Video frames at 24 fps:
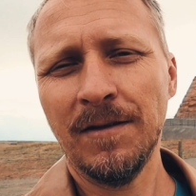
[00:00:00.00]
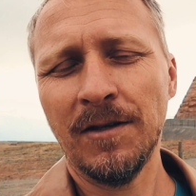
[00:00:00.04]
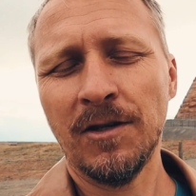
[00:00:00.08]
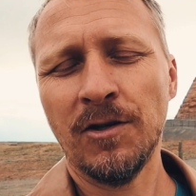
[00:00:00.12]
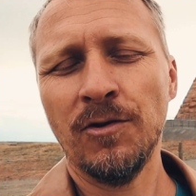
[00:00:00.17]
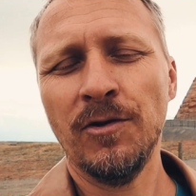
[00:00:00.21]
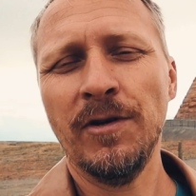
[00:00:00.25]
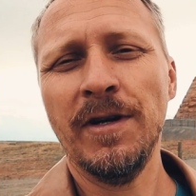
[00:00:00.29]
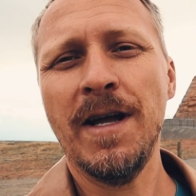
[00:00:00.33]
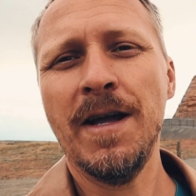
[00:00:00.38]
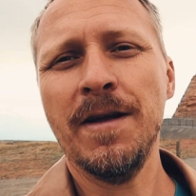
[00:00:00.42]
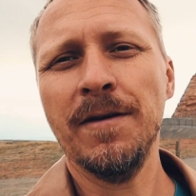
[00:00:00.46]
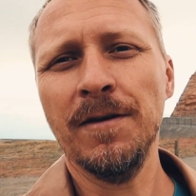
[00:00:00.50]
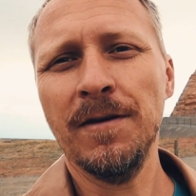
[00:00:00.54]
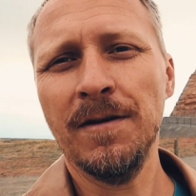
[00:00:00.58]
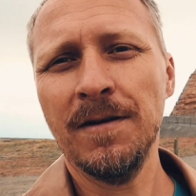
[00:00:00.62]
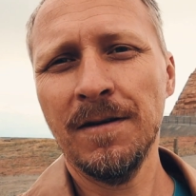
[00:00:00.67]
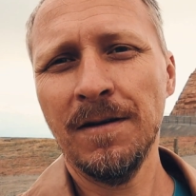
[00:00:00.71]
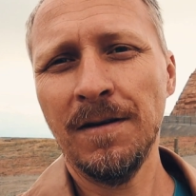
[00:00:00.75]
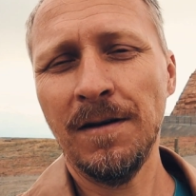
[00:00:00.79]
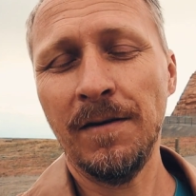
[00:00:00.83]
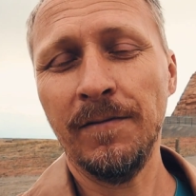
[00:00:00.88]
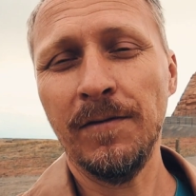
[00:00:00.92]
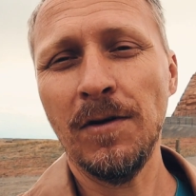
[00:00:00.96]

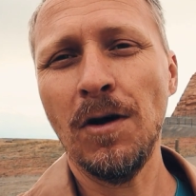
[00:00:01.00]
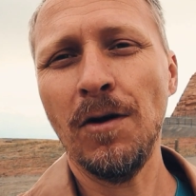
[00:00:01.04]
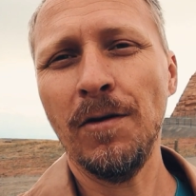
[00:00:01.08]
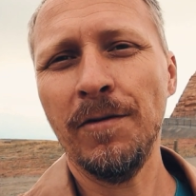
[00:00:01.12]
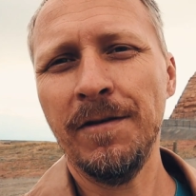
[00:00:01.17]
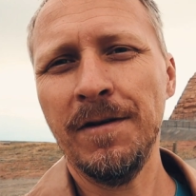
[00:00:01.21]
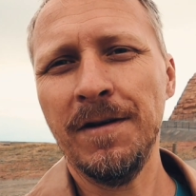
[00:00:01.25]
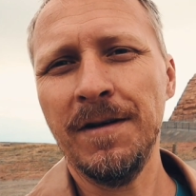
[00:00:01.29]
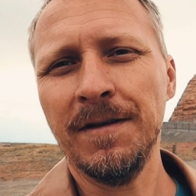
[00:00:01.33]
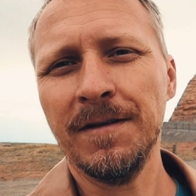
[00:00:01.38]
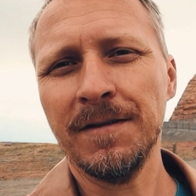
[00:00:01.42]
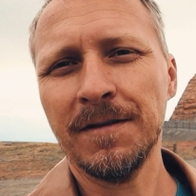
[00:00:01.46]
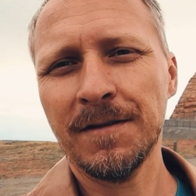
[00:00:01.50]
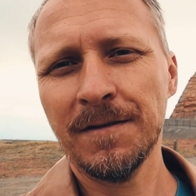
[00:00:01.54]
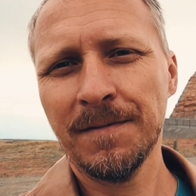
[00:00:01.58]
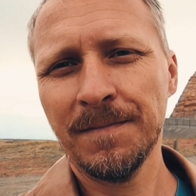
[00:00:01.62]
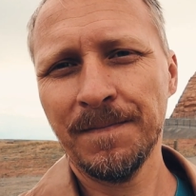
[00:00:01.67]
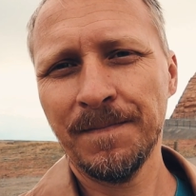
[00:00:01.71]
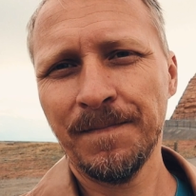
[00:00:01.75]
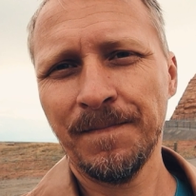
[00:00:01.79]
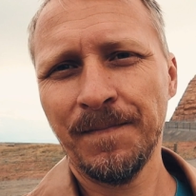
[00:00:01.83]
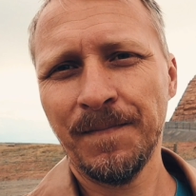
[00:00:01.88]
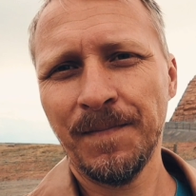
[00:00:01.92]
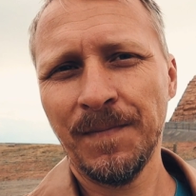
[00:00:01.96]
Creator of all things.
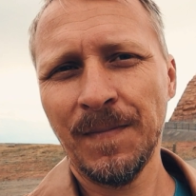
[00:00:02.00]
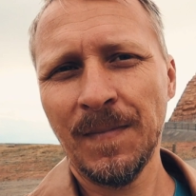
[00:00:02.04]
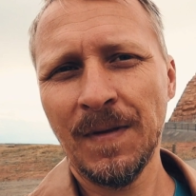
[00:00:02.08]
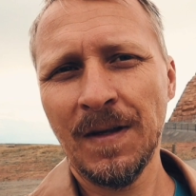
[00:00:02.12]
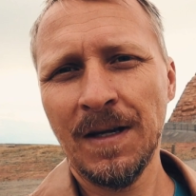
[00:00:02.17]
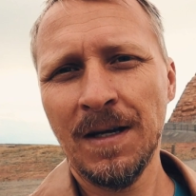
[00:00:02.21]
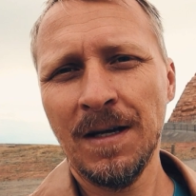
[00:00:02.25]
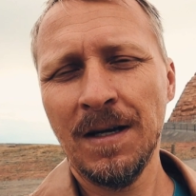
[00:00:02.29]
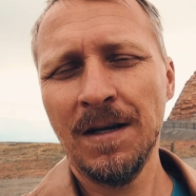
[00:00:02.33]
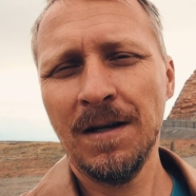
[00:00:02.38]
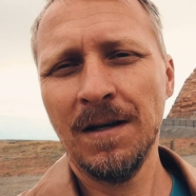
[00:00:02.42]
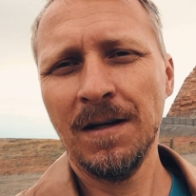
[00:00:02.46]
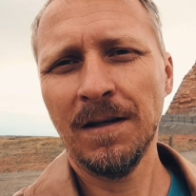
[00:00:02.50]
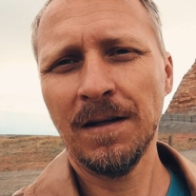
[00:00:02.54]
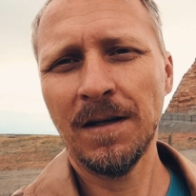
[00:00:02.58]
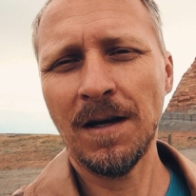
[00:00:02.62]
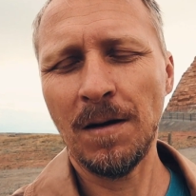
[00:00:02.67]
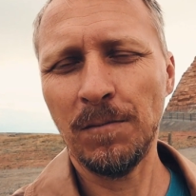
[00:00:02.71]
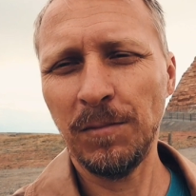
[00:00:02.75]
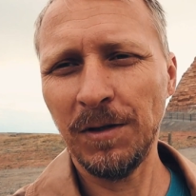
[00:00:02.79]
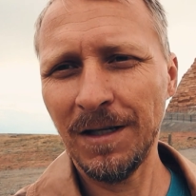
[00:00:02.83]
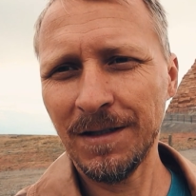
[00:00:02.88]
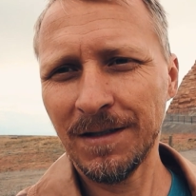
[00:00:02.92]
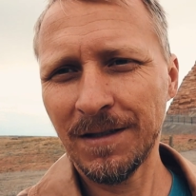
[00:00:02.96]

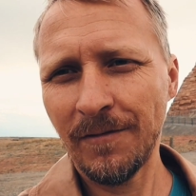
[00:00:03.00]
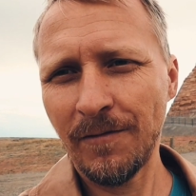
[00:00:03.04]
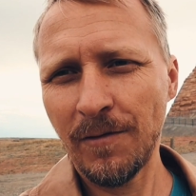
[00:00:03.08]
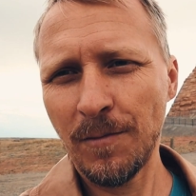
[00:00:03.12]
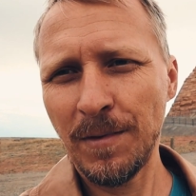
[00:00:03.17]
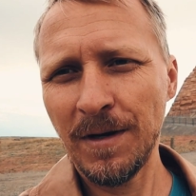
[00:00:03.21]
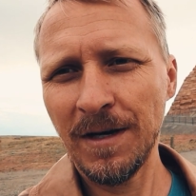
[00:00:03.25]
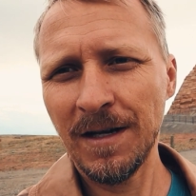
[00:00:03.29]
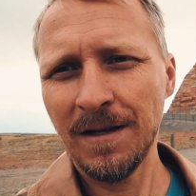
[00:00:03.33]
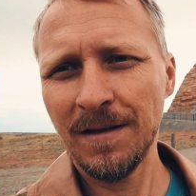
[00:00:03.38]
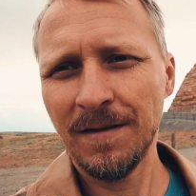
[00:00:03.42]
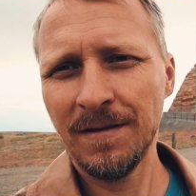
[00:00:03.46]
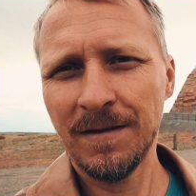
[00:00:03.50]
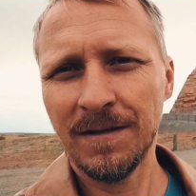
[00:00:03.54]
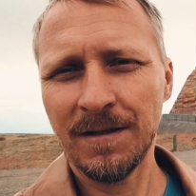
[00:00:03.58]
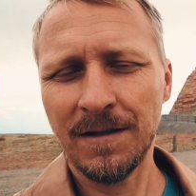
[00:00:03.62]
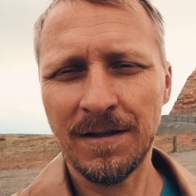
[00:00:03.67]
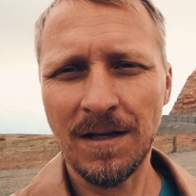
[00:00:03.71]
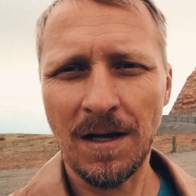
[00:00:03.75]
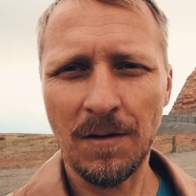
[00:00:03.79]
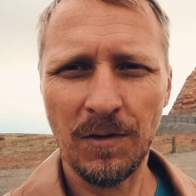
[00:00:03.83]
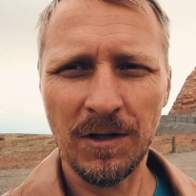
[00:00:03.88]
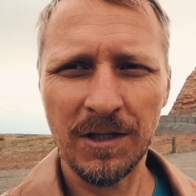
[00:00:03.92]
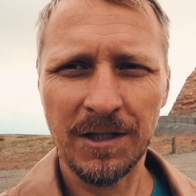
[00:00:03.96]
God bless everybody. This
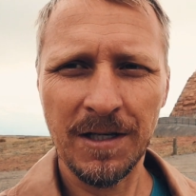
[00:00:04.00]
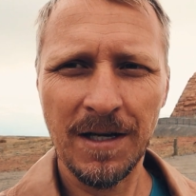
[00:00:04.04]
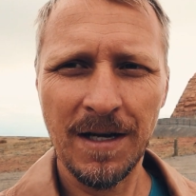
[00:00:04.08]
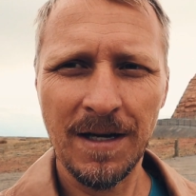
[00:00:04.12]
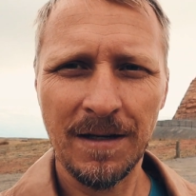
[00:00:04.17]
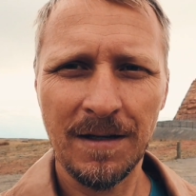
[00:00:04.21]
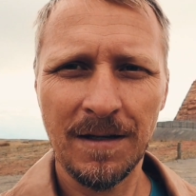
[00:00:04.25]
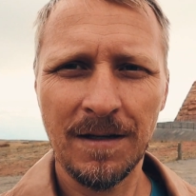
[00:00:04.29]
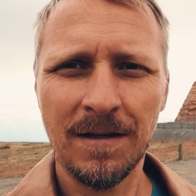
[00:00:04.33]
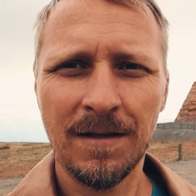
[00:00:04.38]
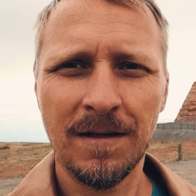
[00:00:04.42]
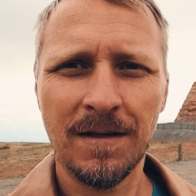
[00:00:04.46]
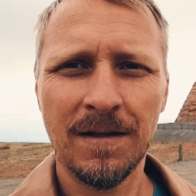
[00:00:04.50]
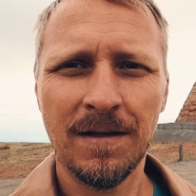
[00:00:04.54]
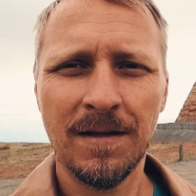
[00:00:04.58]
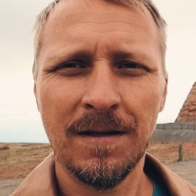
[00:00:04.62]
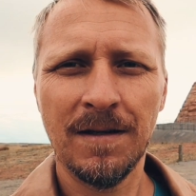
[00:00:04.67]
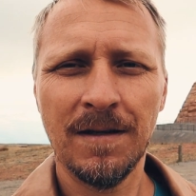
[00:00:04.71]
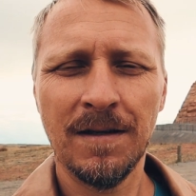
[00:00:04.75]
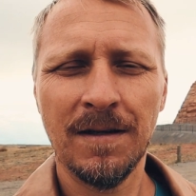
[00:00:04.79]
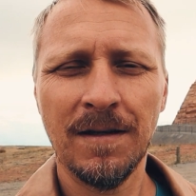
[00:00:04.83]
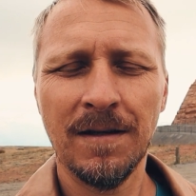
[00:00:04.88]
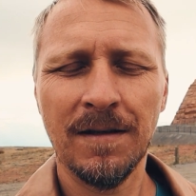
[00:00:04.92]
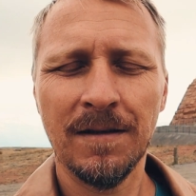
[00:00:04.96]
is Night Watch Nate.
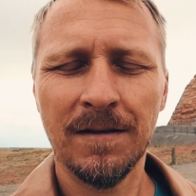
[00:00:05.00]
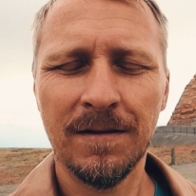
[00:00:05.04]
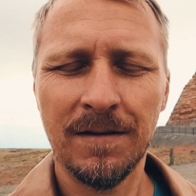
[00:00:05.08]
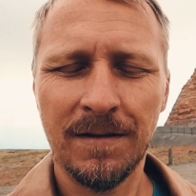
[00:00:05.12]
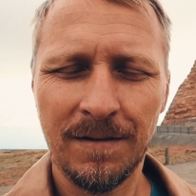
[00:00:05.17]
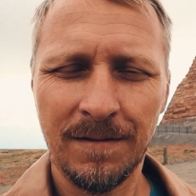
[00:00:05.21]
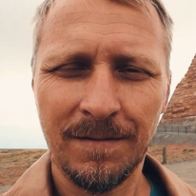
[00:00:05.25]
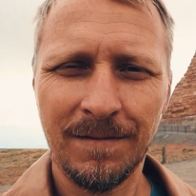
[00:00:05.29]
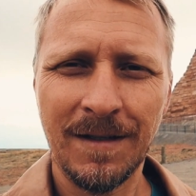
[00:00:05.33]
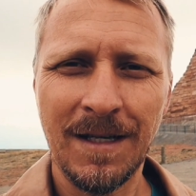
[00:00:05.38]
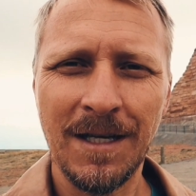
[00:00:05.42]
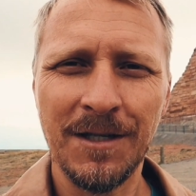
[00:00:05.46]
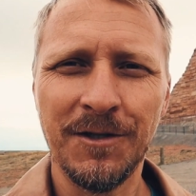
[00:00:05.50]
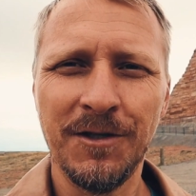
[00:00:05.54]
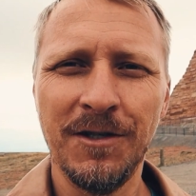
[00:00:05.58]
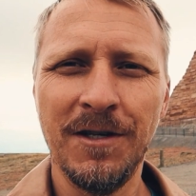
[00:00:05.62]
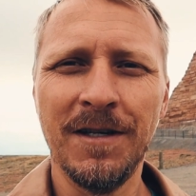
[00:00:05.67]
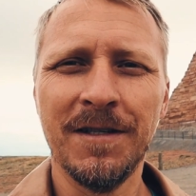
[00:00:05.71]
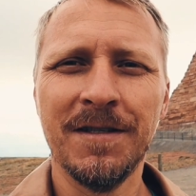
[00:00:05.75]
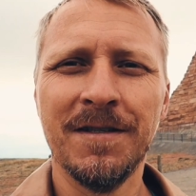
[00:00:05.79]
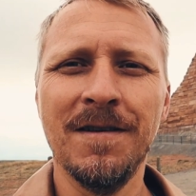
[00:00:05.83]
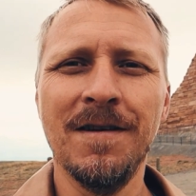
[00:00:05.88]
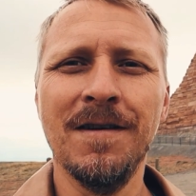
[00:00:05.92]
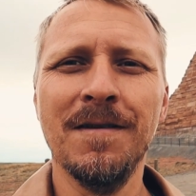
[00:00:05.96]
Catch you
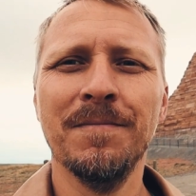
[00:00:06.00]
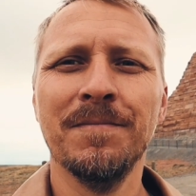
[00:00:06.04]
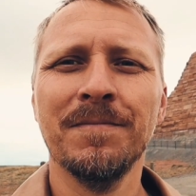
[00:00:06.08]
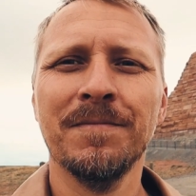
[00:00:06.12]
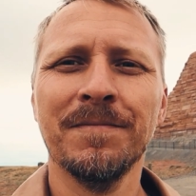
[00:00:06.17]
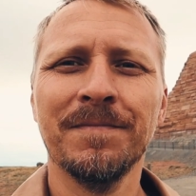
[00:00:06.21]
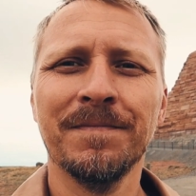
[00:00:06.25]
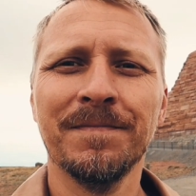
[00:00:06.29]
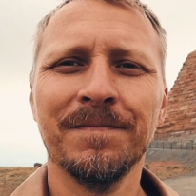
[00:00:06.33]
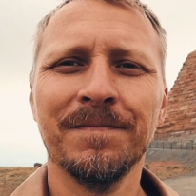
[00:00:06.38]
next time.